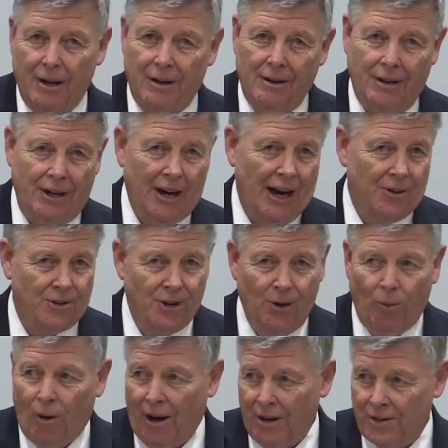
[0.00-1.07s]
you got two
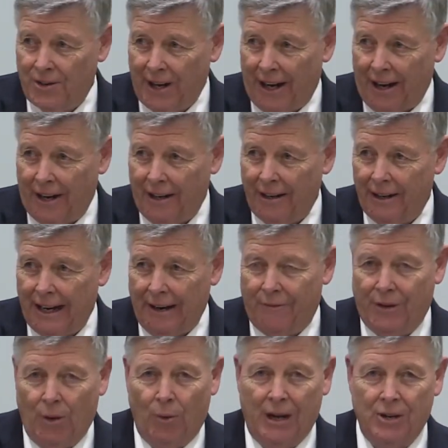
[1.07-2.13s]
words there. If
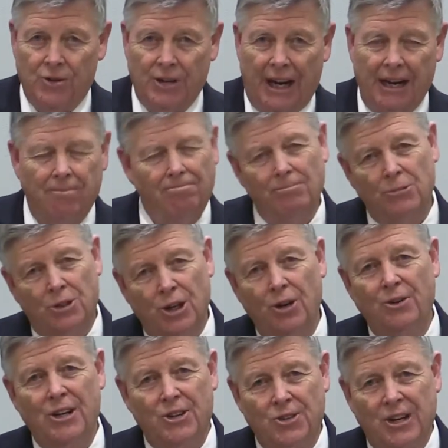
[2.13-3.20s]
you were to say, two
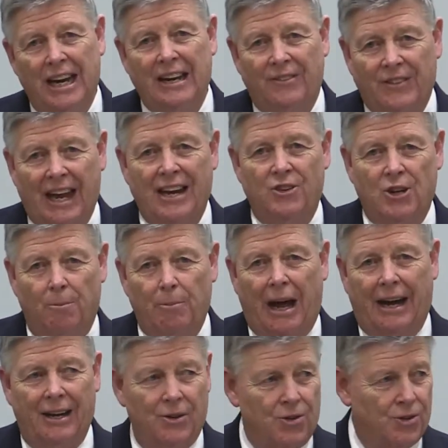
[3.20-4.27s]
distinct things
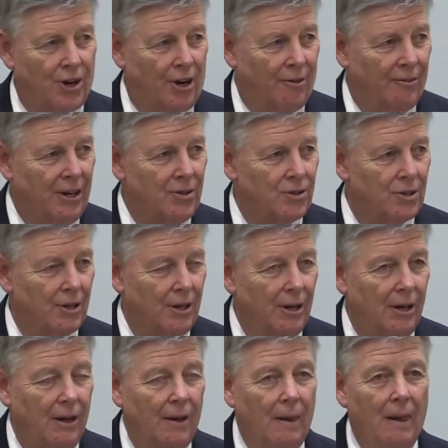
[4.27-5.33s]
about his service.
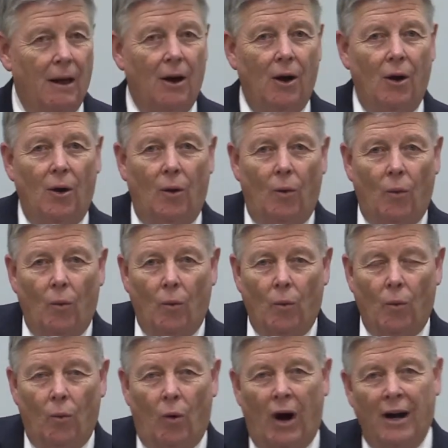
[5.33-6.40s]

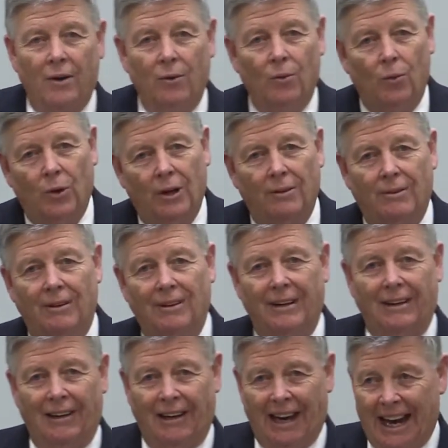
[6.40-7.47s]
What would
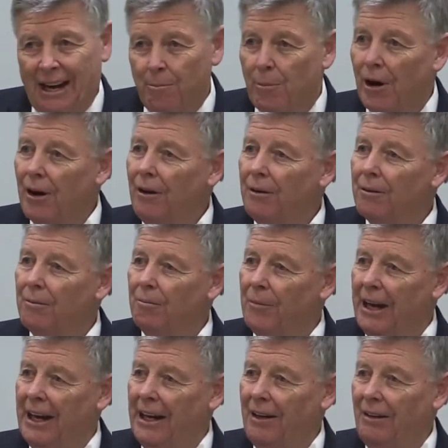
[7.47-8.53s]
labor
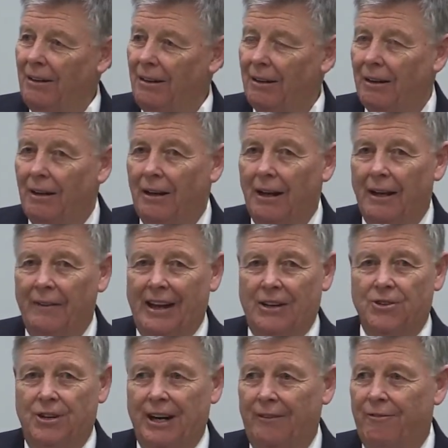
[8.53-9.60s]
mean
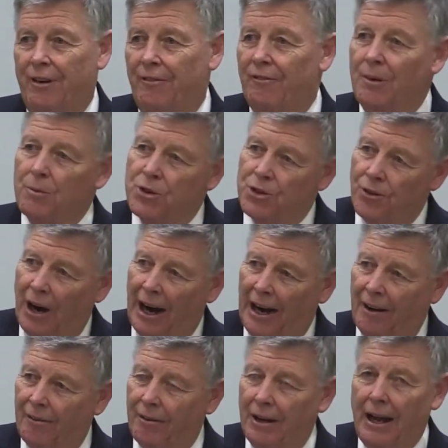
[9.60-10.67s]
that's different from
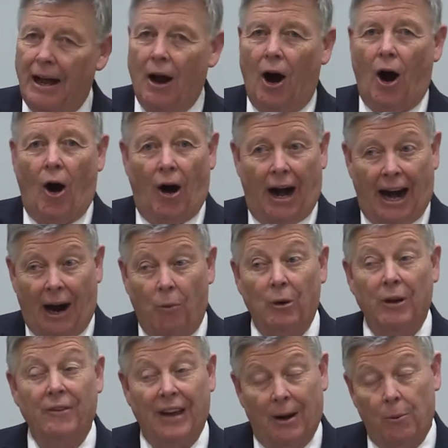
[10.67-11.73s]
strive? Or how
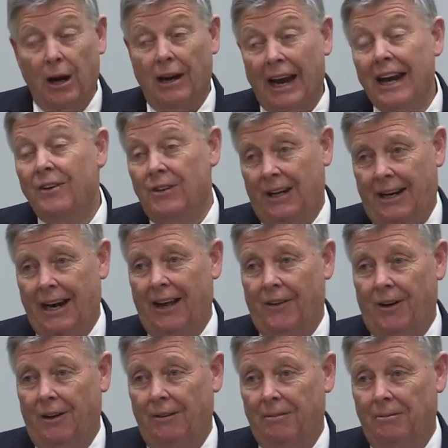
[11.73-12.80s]
would they relate
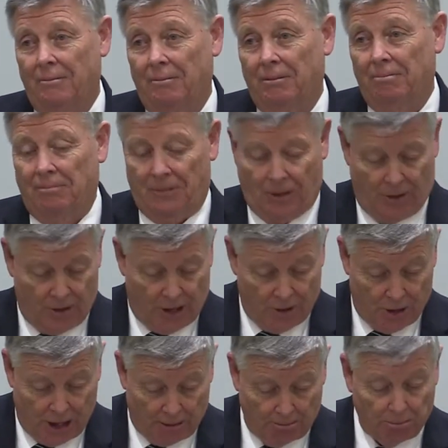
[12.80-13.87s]
together? Because there's
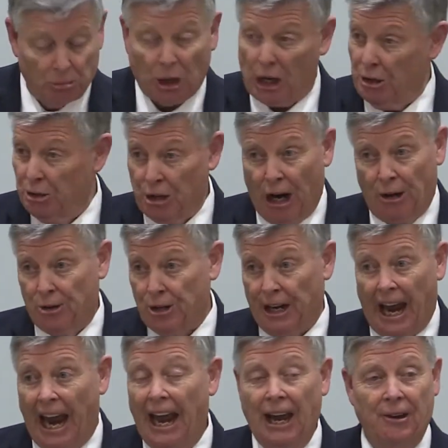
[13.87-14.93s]
a conjunction
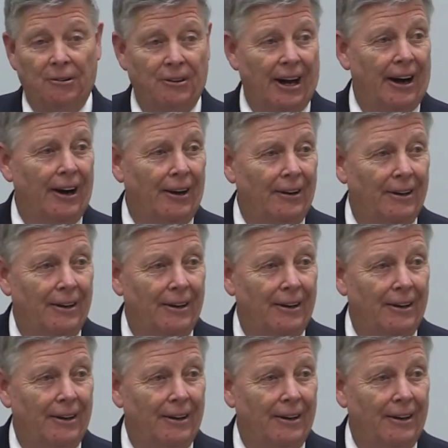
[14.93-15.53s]
and there.